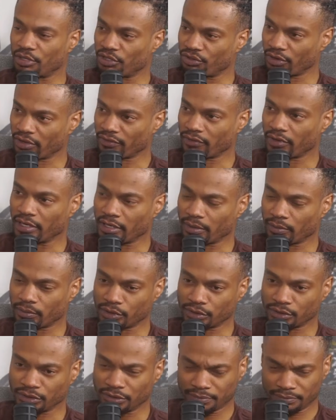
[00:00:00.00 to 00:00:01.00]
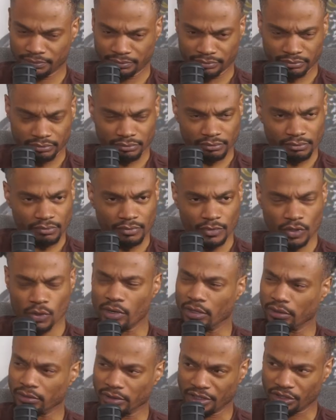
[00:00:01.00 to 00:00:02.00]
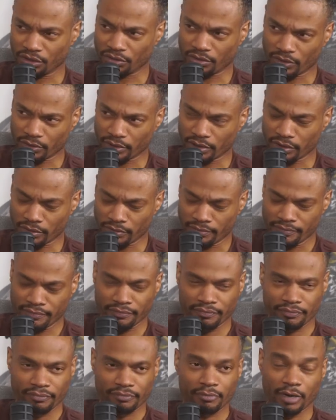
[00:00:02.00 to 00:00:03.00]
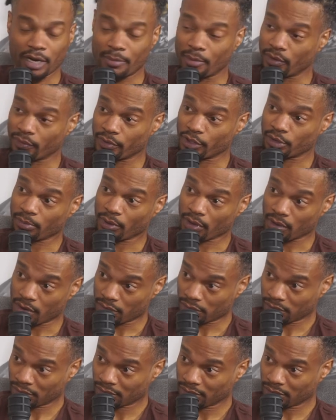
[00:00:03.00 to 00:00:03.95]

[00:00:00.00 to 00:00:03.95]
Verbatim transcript: meet Trayvon Edwards, who I don't think you know either. But I met Rich Paul,